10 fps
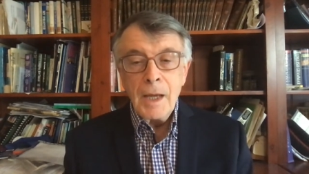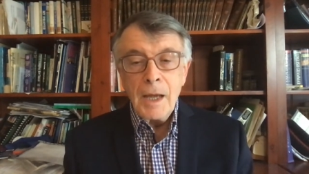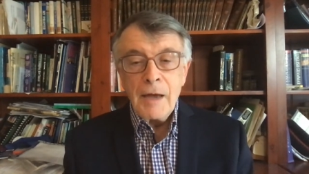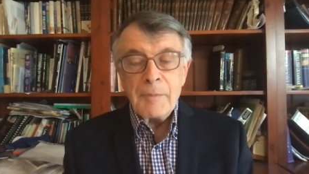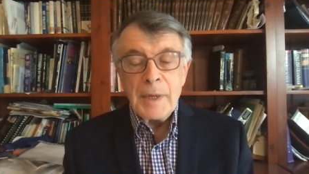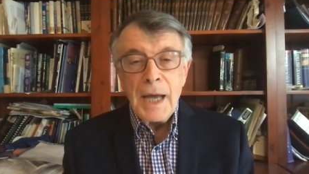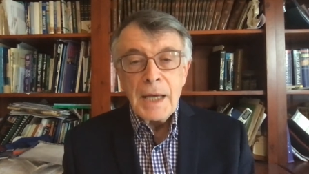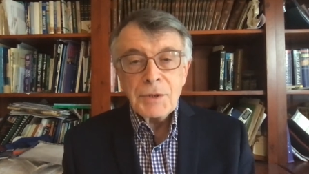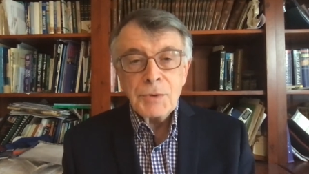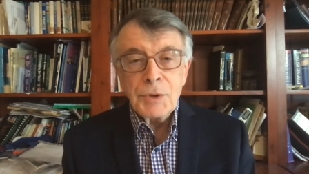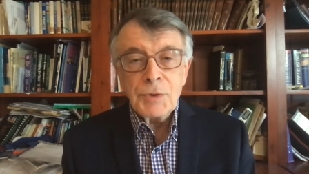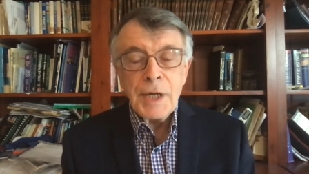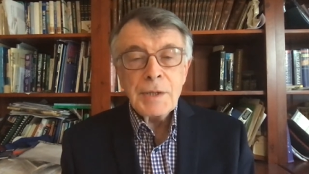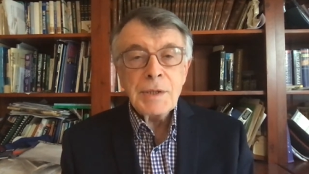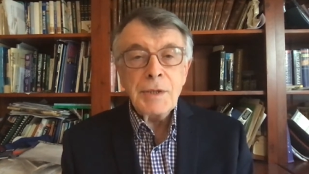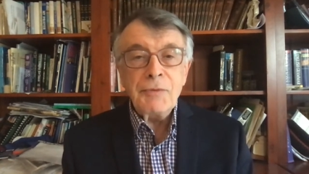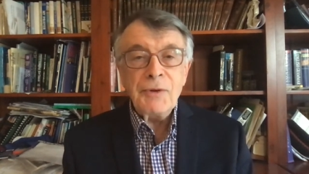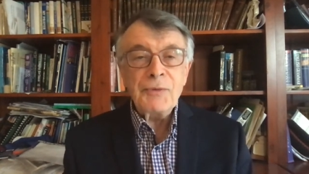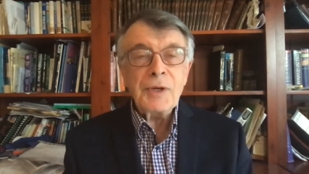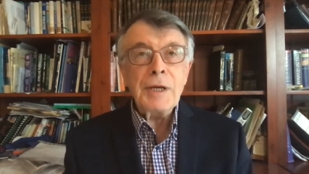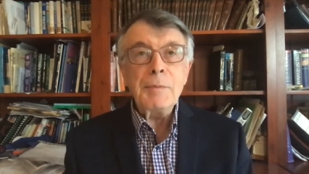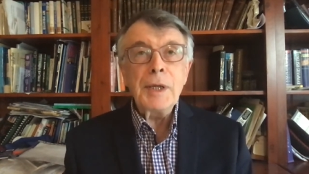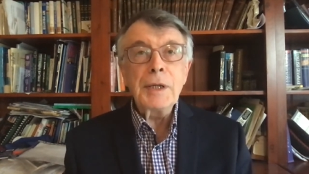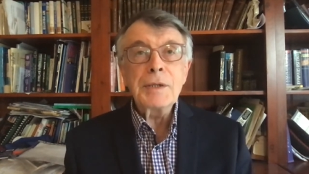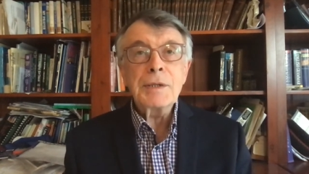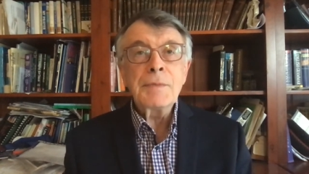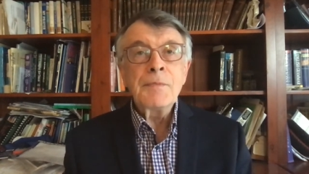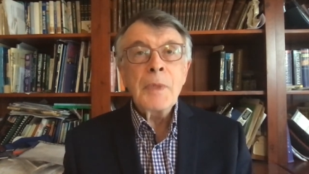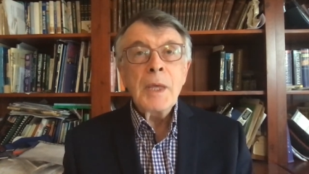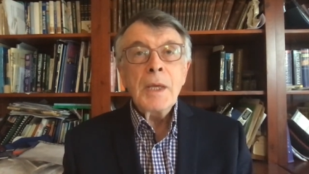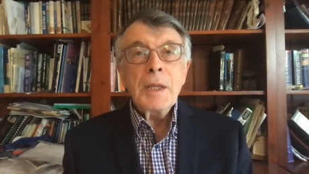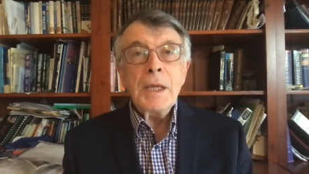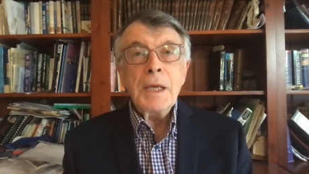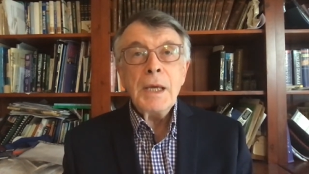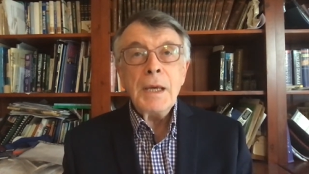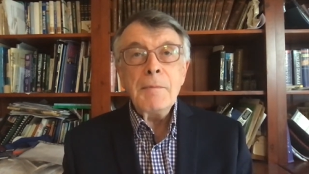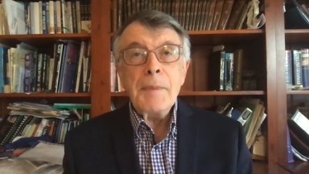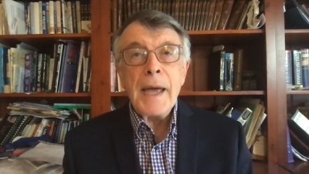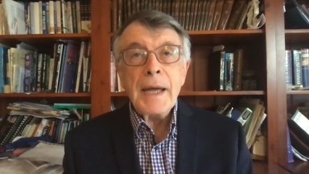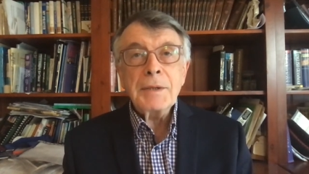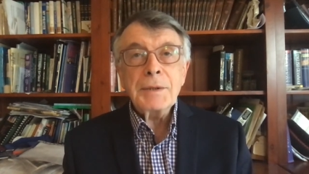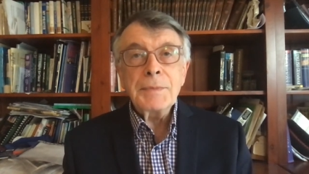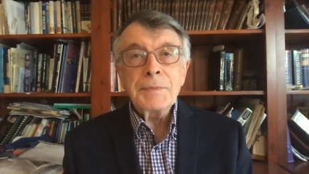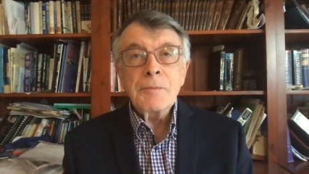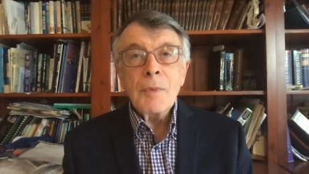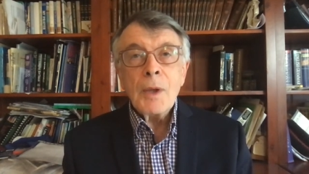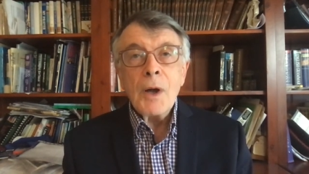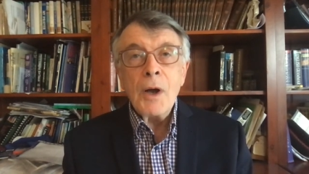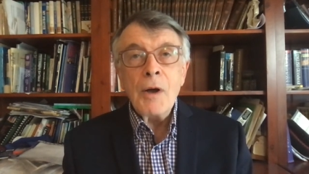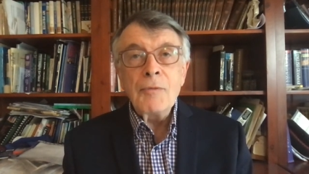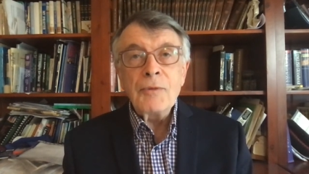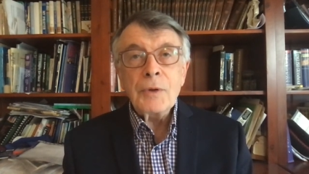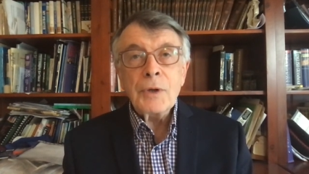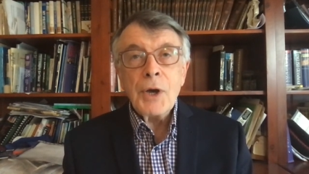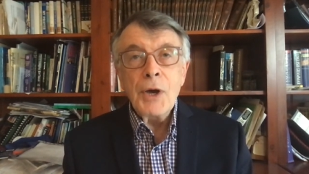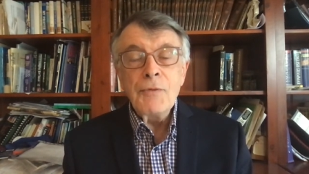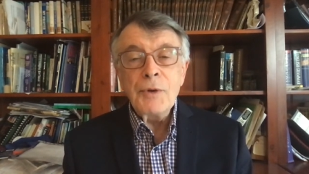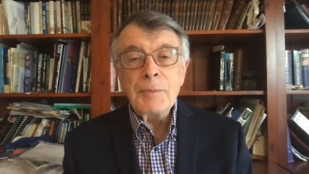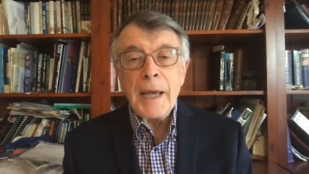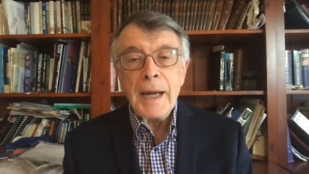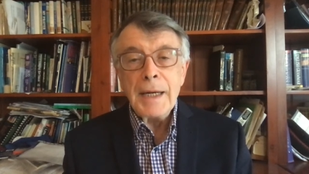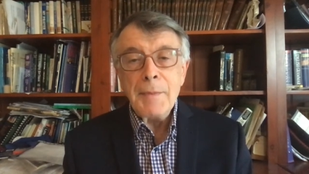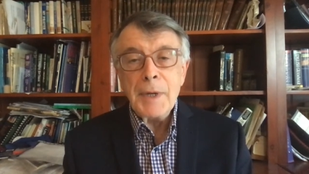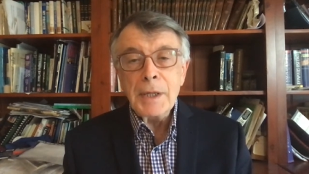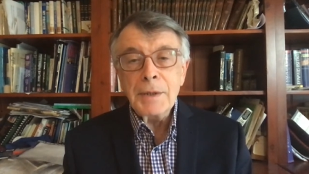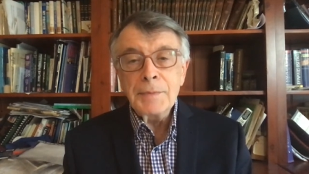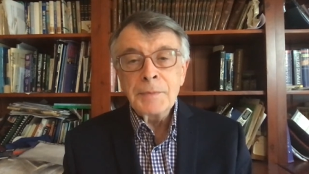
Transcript: I've been asked to address in fifteen minutes the impact of COVID pandemic